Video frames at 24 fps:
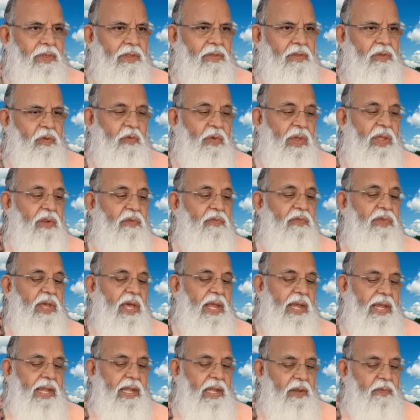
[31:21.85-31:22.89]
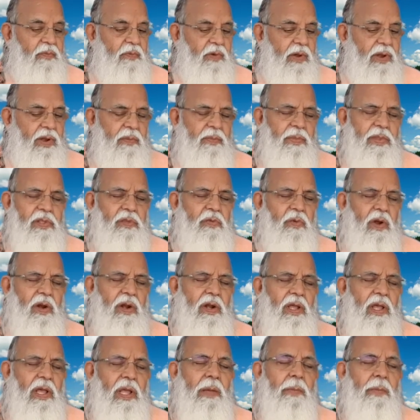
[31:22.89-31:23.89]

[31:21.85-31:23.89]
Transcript: So when we are indifferent means what?